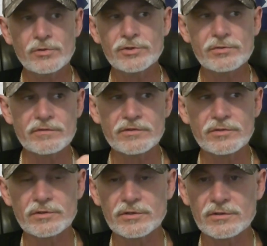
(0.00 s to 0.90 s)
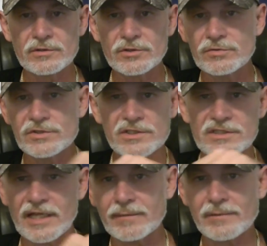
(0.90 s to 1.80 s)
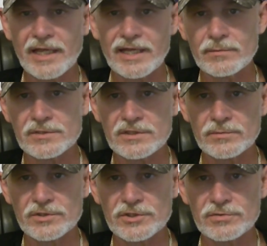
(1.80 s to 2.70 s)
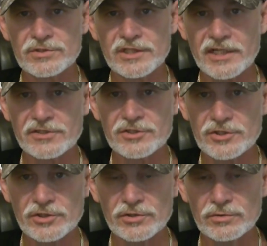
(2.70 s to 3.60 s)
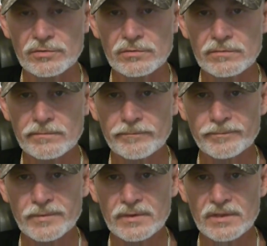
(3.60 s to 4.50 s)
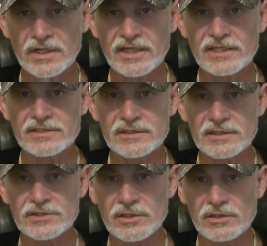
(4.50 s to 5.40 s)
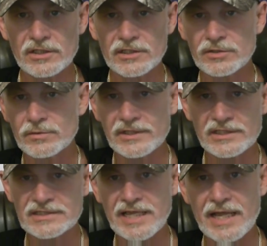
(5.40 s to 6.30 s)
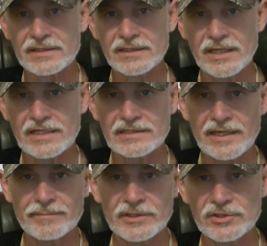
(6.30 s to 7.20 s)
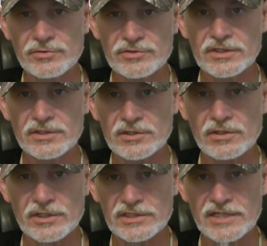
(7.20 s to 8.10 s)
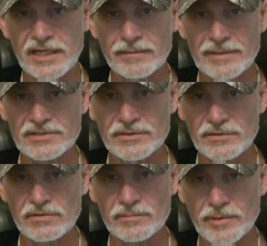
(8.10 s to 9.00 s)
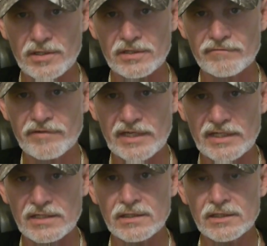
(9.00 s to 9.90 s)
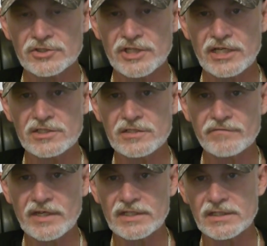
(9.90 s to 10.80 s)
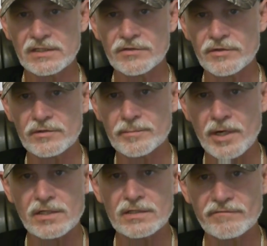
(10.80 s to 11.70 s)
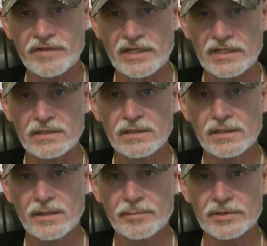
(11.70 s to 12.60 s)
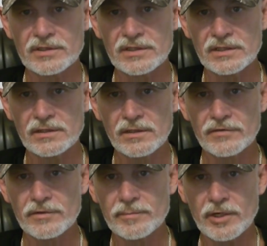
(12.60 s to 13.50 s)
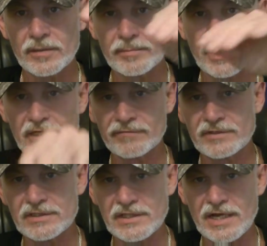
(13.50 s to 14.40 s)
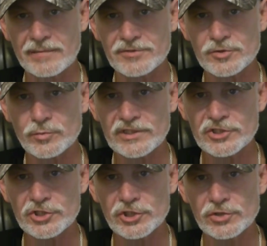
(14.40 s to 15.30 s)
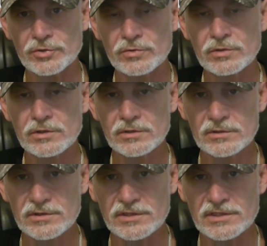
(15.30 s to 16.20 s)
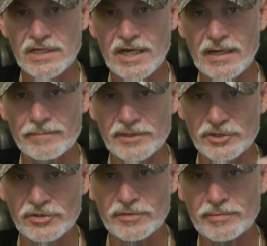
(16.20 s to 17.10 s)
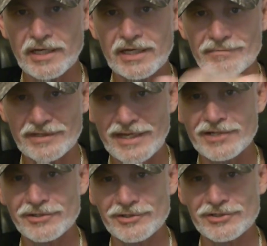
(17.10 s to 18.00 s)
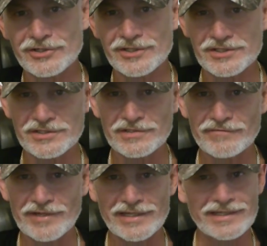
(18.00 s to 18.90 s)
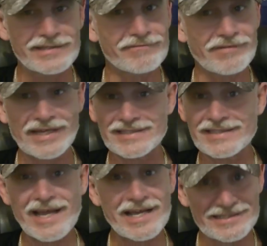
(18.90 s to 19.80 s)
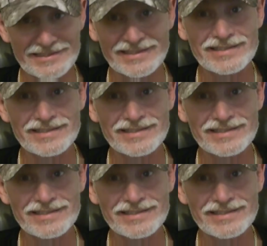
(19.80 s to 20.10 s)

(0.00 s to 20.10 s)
you can use the same language that was used against you against the attorney and do it exactly like that, but use the attorney's name as a third-party defendant. Change defendant into third-party defendant and put the third-party plaintiff at the top. Switch you to the top, and you're the plaintiff, and now your attorney's the defendant. Fantastic,